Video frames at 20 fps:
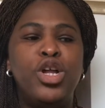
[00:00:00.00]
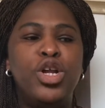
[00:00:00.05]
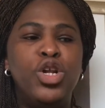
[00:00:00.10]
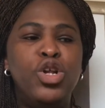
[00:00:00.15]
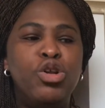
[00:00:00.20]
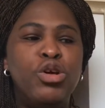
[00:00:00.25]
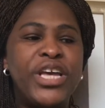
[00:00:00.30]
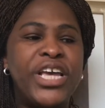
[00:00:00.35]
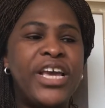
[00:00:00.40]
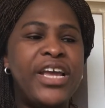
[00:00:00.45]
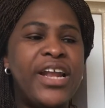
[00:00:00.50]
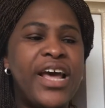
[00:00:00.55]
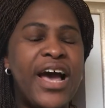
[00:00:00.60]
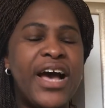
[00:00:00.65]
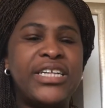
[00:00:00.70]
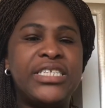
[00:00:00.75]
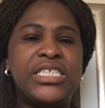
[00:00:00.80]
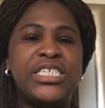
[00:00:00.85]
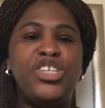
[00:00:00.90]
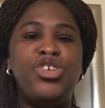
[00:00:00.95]
Looking
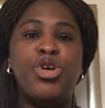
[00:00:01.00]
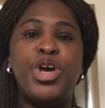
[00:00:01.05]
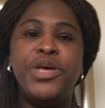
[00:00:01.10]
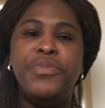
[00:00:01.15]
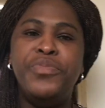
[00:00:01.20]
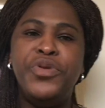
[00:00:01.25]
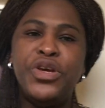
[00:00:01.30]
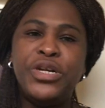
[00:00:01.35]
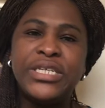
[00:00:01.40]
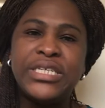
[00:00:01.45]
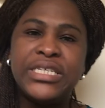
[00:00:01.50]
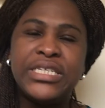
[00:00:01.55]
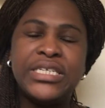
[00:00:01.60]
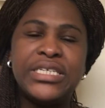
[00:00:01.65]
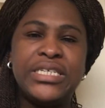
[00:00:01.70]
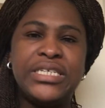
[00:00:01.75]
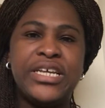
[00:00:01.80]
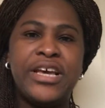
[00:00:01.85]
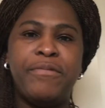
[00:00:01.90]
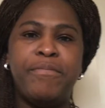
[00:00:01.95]
at your immune
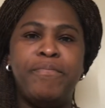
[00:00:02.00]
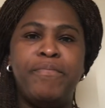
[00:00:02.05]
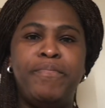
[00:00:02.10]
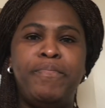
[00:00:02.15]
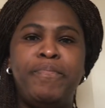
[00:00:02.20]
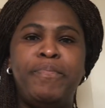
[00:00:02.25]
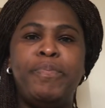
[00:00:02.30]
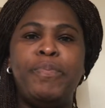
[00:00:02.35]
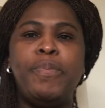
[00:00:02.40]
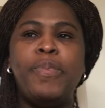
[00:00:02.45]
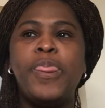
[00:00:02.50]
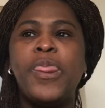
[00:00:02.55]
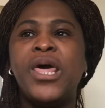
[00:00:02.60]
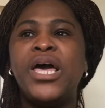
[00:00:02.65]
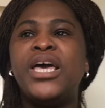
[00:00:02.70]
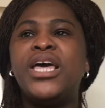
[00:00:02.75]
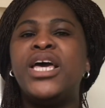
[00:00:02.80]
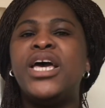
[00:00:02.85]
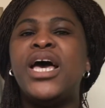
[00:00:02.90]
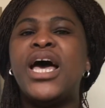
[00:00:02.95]
system,
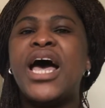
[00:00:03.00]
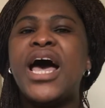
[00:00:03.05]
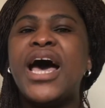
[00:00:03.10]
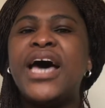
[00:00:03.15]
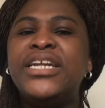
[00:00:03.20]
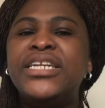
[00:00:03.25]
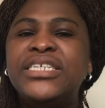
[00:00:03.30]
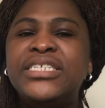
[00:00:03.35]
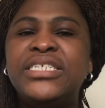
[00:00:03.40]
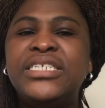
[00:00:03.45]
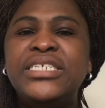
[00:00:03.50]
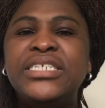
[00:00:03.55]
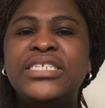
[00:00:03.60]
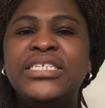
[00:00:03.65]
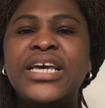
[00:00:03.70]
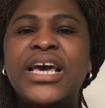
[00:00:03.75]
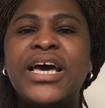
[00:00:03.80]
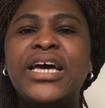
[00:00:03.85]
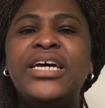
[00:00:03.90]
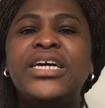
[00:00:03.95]

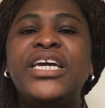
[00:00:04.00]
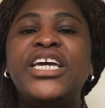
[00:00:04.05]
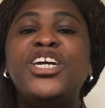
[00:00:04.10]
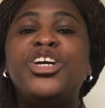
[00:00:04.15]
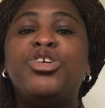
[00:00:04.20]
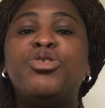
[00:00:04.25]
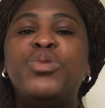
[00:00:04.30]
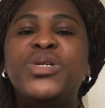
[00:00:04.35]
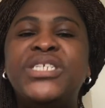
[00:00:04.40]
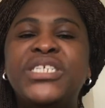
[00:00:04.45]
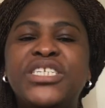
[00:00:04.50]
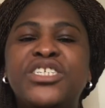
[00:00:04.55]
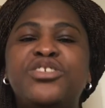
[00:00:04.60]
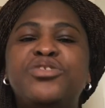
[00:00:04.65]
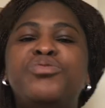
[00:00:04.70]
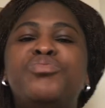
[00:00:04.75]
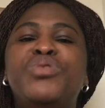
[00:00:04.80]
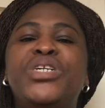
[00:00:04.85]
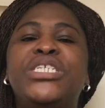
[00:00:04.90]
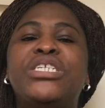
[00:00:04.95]
anesthesia increases
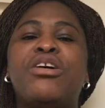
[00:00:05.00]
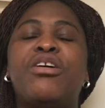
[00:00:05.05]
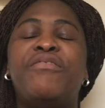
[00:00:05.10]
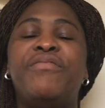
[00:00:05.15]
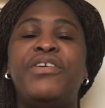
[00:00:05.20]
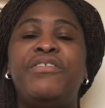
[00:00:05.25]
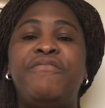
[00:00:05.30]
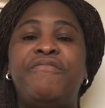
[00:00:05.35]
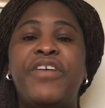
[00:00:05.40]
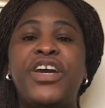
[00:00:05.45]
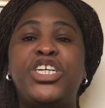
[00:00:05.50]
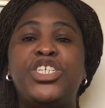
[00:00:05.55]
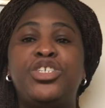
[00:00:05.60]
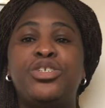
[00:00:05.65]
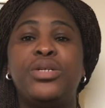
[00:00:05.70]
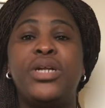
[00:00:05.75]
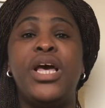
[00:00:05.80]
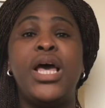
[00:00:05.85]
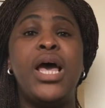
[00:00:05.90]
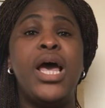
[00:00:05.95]
the risk of
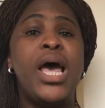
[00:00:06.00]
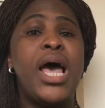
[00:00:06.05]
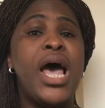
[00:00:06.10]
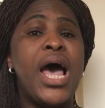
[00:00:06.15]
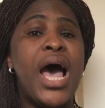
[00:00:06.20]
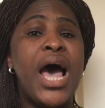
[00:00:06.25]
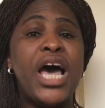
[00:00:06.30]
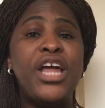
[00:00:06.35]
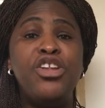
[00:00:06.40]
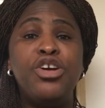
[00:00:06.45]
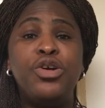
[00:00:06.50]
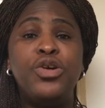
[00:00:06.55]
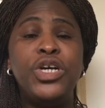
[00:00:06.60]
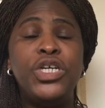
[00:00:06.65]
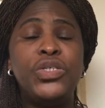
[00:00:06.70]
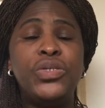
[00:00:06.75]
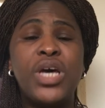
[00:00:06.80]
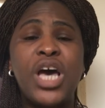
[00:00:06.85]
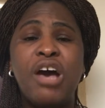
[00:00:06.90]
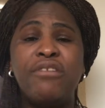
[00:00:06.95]
infection, and you're
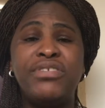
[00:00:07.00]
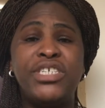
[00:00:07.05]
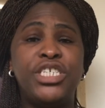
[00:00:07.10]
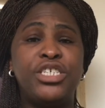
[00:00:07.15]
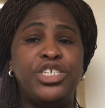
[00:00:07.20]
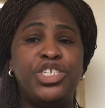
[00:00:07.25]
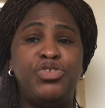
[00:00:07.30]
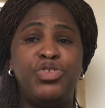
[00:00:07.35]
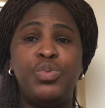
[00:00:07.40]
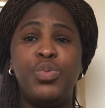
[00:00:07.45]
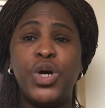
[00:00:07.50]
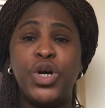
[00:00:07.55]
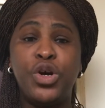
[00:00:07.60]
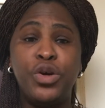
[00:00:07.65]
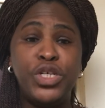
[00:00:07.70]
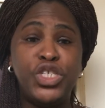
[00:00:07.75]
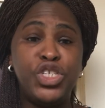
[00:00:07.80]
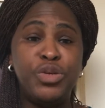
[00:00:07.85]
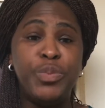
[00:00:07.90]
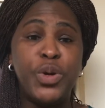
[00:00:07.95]
going to have surgery. We're
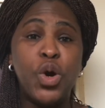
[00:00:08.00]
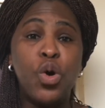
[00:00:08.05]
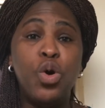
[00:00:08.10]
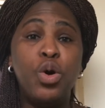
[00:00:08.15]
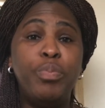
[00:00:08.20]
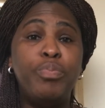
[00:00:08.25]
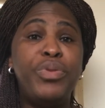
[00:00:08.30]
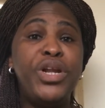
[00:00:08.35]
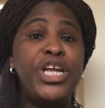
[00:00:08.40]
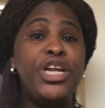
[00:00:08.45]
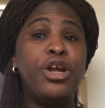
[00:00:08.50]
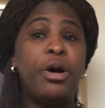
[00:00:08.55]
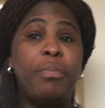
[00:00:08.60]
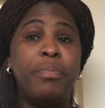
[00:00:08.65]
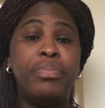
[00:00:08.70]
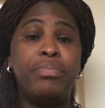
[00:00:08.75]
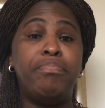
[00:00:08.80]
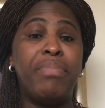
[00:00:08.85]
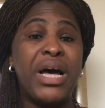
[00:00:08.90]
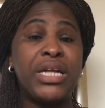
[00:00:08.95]
going to be opening
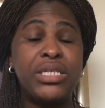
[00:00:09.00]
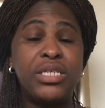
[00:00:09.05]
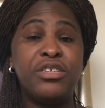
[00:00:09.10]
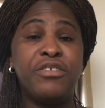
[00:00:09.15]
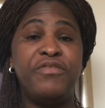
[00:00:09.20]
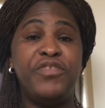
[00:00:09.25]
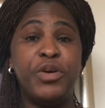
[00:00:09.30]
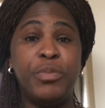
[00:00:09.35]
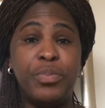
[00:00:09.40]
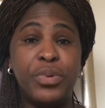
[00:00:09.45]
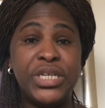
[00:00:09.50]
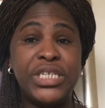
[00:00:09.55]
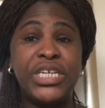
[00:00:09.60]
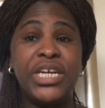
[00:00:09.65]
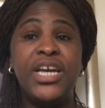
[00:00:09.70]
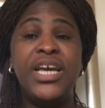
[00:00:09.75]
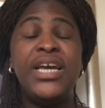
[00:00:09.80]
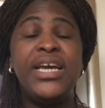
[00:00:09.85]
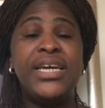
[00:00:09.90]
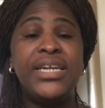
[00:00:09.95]
up parts of your
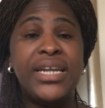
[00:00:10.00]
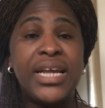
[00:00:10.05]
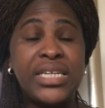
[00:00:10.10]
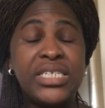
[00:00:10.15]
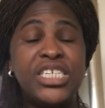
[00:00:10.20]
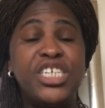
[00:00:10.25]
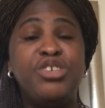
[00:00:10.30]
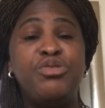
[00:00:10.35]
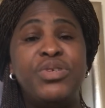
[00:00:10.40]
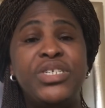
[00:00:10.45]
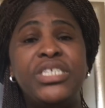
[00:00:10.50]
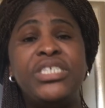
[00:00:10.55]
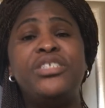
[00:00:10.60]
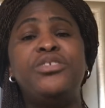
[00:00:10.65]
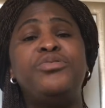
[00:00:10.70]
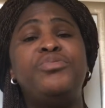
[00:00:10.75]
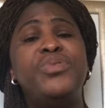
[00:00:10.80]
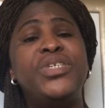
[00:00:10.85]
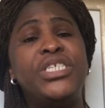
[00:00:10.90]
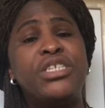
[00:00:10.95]
body. That increases
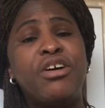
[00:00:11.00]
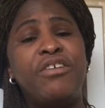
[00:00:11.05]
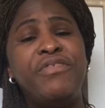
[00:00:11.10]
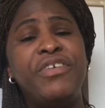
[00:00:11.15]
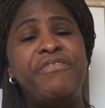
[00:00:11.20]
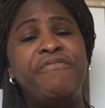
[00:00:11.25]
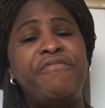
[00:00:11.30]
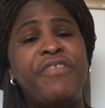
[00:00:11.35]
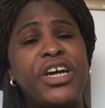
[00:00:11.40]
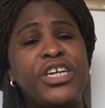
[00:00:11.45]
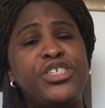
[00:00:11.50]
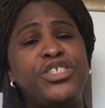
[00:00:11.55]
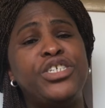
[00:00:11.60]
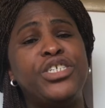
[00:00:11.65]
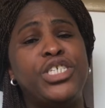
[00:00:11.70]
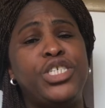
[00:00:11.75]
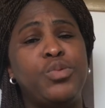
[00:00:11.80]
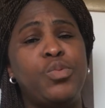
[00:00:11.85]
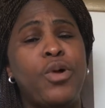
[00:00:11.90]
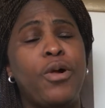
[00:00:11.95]
the risk of infection
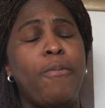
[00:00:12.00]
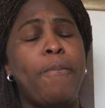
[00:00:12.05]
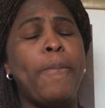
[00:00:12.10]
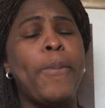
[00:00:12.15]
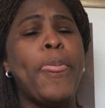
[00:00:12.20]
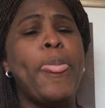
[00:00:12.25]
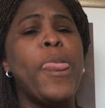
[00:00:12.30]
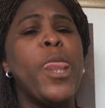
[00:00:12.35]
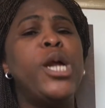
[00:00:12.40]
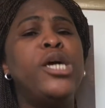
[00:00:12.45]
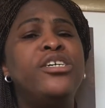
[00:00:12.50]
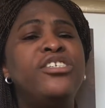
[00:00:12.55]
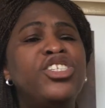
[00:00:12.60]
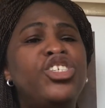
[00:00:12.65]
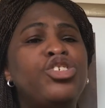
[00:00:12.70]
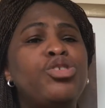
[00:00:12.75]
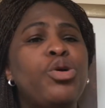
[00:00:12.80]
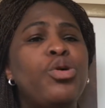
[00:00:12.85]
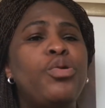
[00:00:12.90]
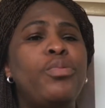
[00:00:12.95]
as well.
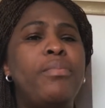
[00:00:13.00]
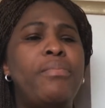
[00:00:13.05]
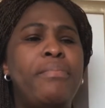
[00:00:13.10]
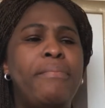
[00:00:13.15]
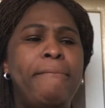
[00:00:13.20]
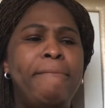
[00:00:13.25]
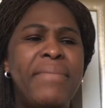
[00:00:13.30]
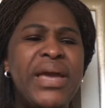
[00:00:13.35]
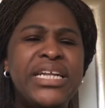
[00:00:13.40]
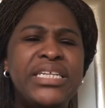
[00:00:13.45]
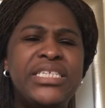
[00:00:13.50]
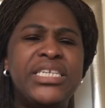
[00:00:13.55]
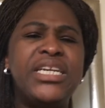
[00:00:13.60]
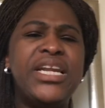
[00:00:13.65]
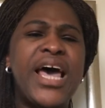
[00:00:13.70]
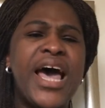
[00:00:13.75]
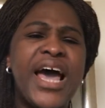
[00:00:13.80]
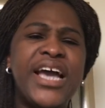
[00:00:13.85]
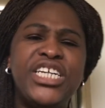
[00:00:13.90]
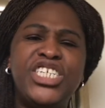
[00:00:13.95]
So maintain
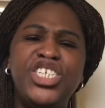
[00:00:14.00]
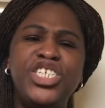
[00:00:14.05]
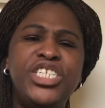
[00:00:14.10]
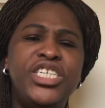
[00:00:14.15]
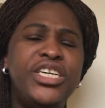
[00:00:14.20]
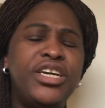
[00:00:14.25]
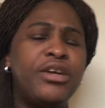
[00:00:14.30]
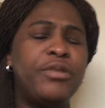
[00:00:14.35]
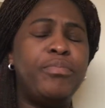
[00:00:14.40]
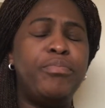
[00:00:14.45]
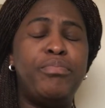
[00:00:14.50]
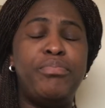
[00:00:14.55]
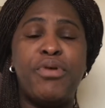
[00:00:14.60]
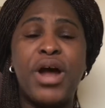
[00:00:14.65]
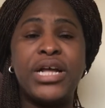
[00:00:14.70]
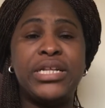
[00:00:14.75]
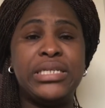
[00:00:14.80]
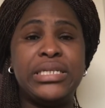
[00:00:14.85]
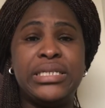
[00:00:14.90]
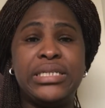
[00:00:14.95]
hygienic
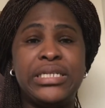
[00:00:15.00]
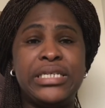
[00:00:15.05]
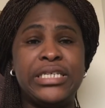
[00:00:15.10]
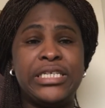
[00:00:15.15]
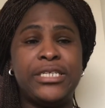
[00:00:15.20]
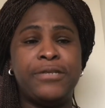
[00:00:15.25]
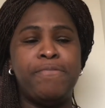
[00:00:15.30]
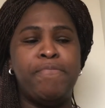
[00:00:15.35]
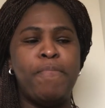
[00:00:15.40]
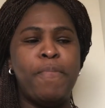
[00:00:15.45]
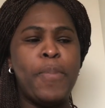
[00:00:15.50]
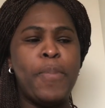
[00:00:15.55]
practices.